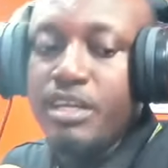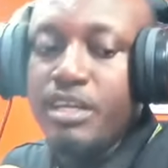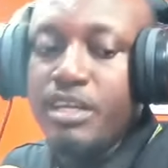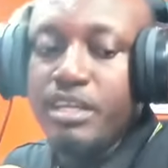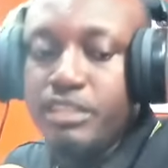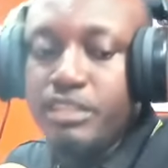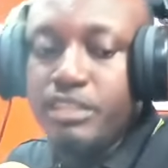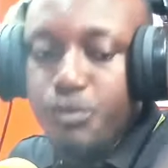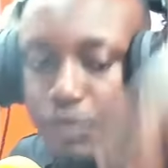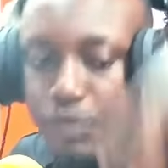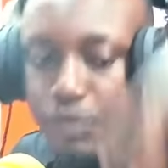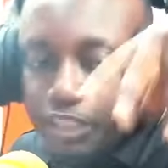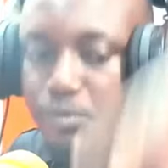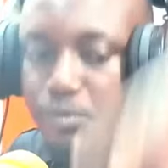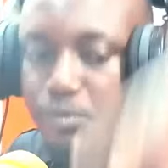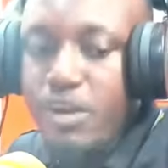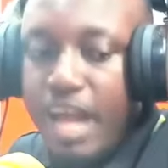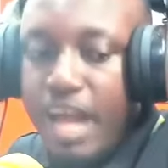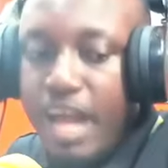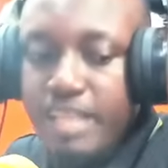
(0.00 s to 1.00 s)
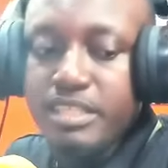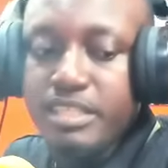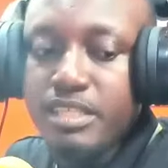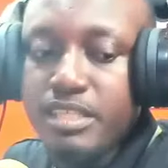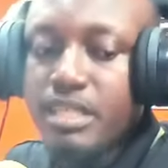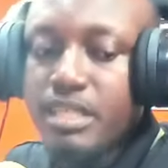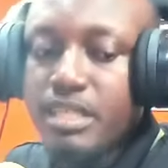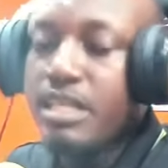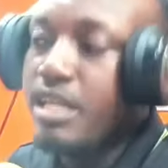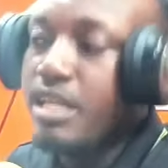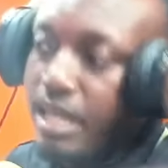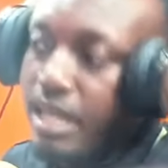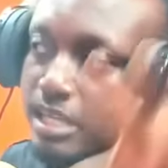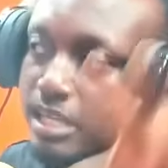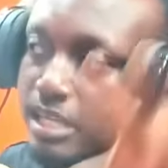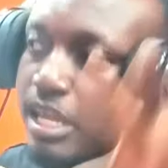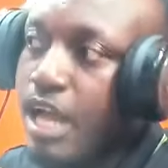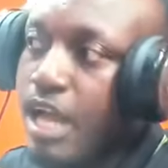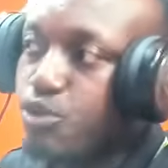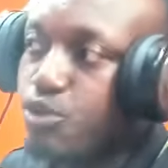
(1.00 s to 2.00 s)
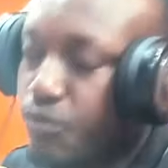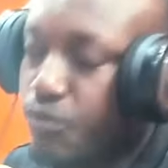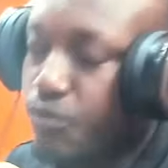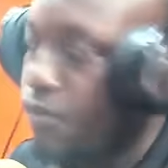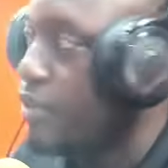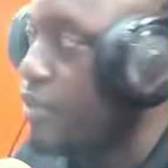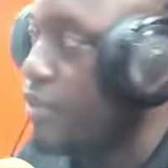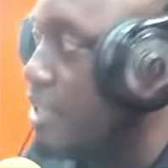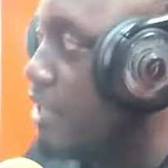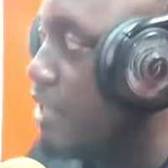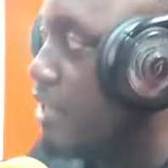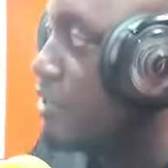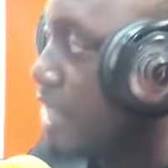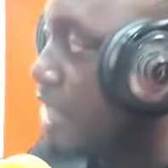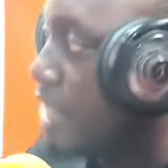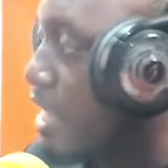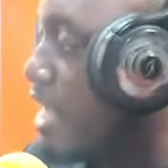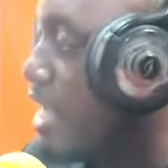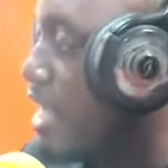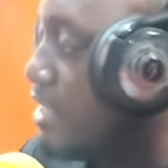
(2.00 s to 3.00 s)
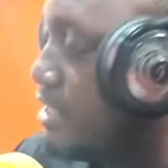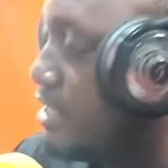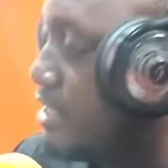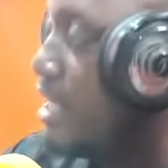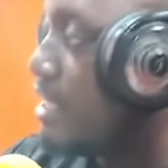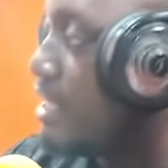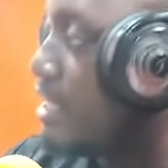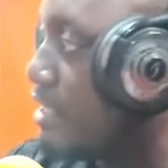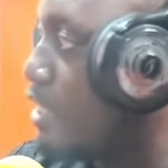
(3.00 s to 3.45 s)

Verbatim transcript: It is Richmond ayi and how to folk there no sana isi etie